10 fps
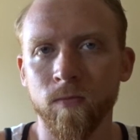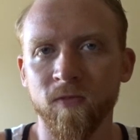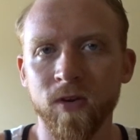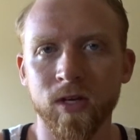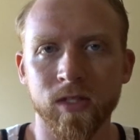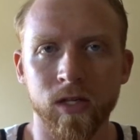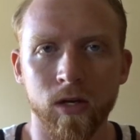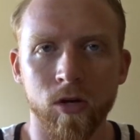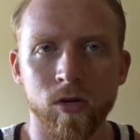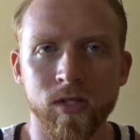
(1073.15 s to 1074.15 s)
Fitness
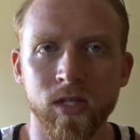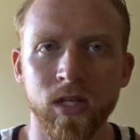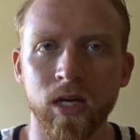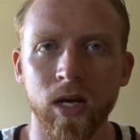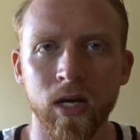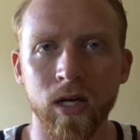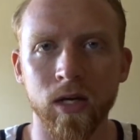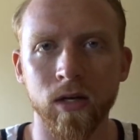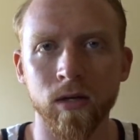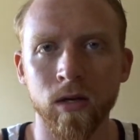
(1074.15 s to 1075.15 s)
at Kanawha City,
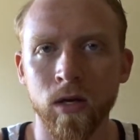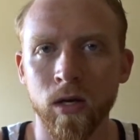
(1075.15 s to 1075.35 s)
and